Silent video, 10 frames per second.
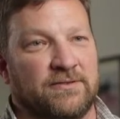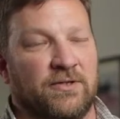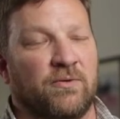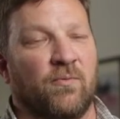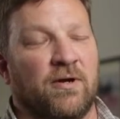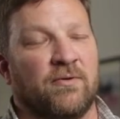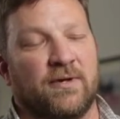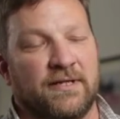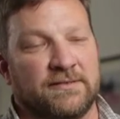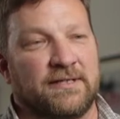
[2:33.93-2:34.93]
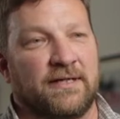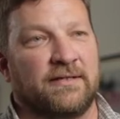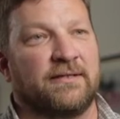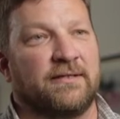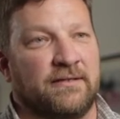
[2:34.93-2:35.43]
So you can walk away and
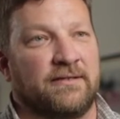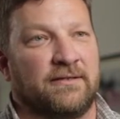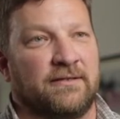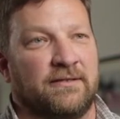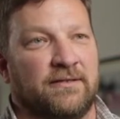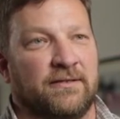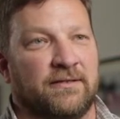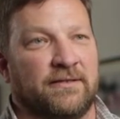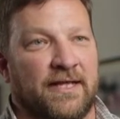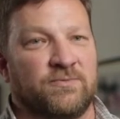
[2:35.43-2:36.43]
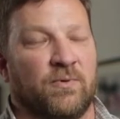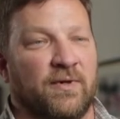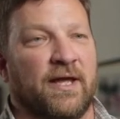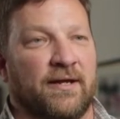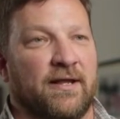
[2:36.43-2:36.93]
say, that's what
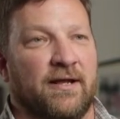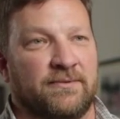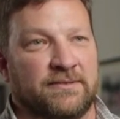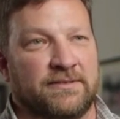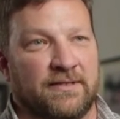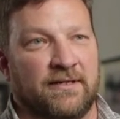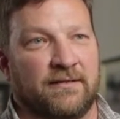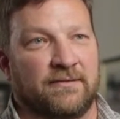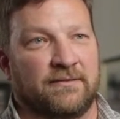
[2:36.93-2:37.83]
we got accomplished today.